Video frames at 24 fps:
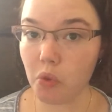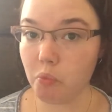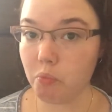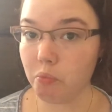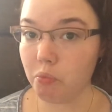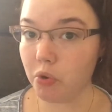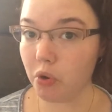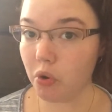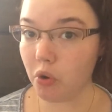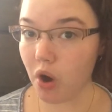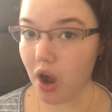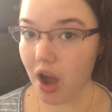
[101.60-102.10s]

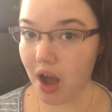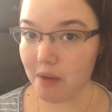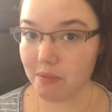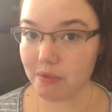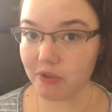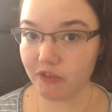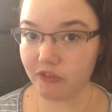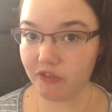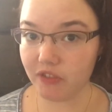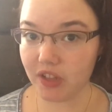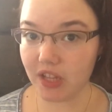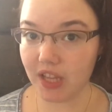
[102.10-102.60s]

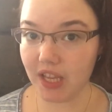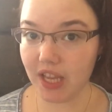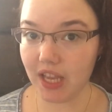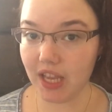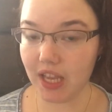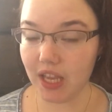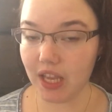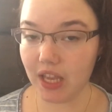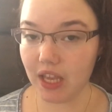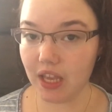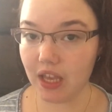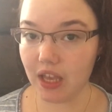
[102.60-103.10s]

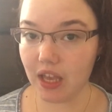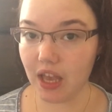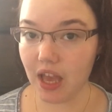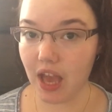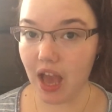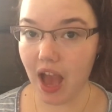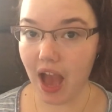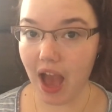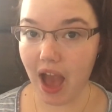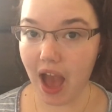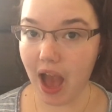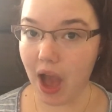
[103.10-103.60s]
probably
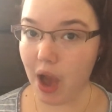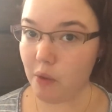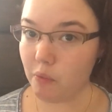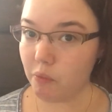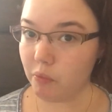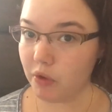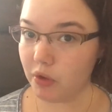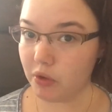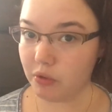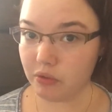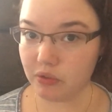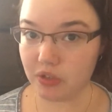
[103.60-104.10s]
I
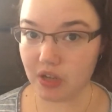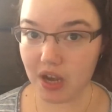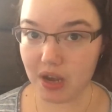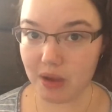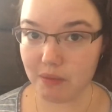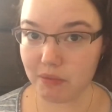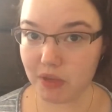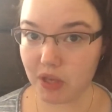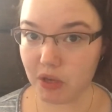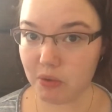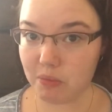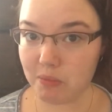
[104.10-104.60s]
will
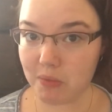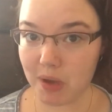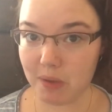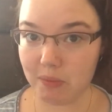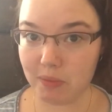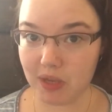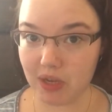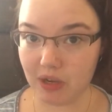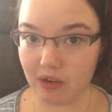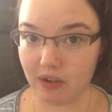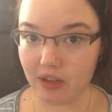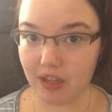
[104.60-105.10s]
not be on my
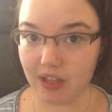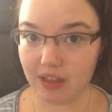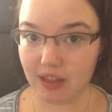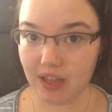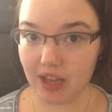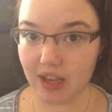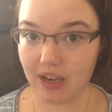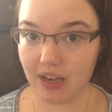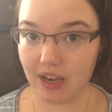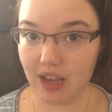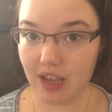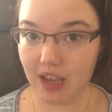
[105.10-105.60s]
period
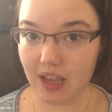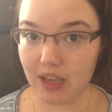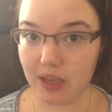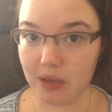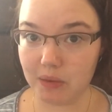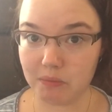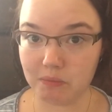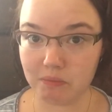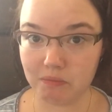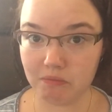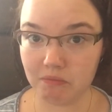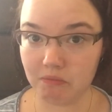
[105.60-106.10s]
that day.
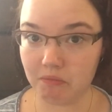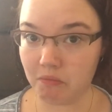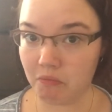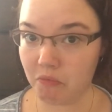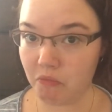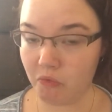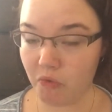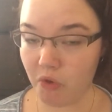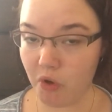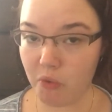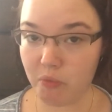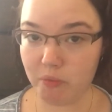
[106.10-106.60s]

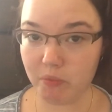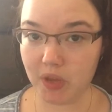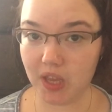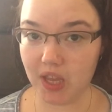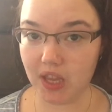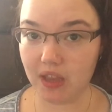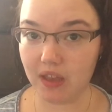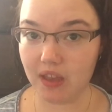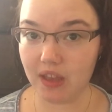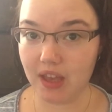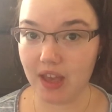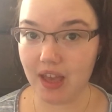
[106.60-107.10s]
Won't
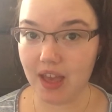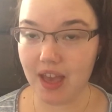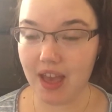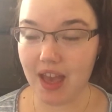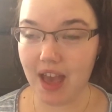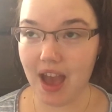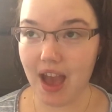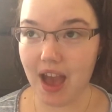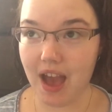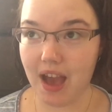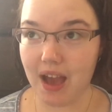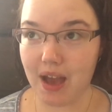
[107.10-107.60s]
be.
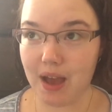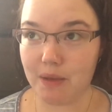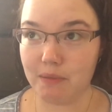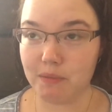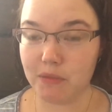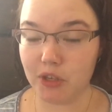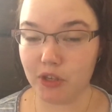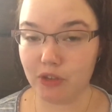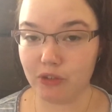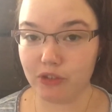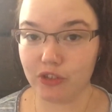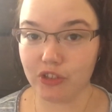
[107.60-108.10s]

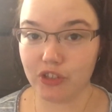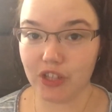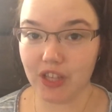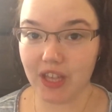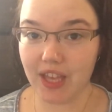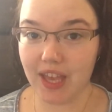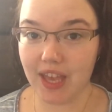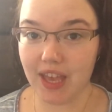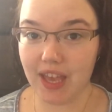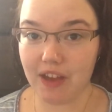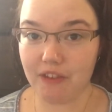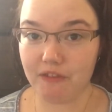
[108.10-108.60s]

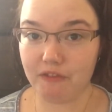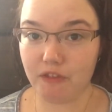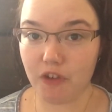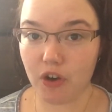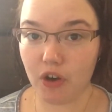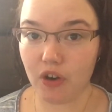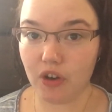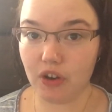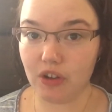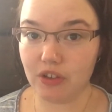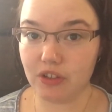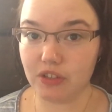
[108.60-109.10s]
Usually it
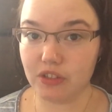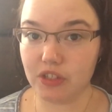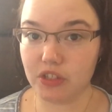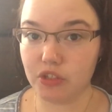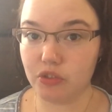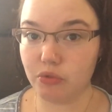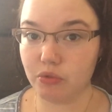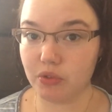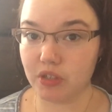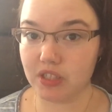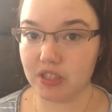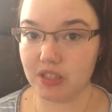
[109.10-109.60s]
falls
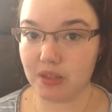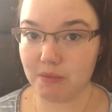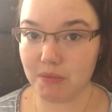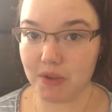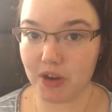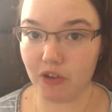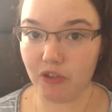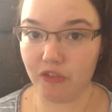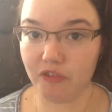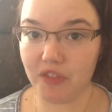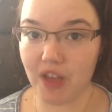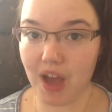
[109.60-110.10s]
towards the
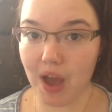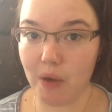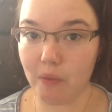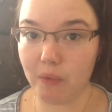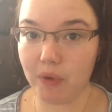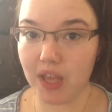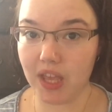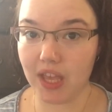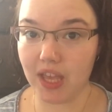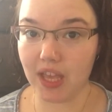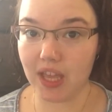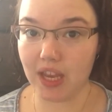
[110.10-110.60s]
middle of that
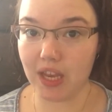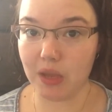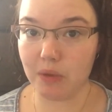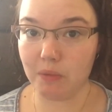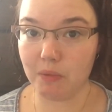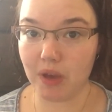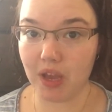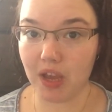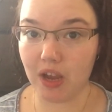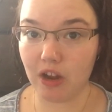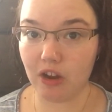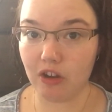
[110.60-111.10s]
week,
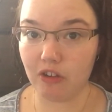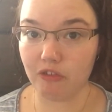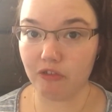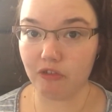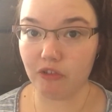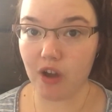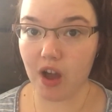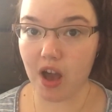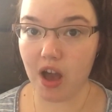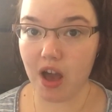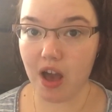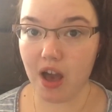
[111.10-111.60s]
anywhere
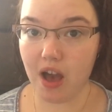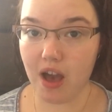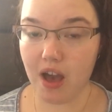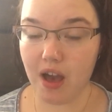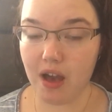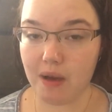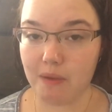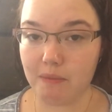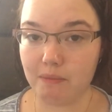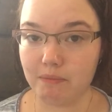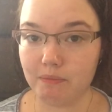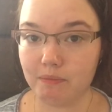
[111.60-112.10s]

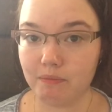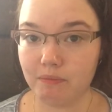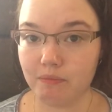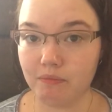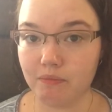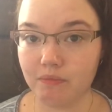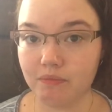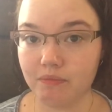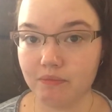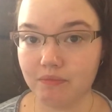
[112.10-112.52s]
from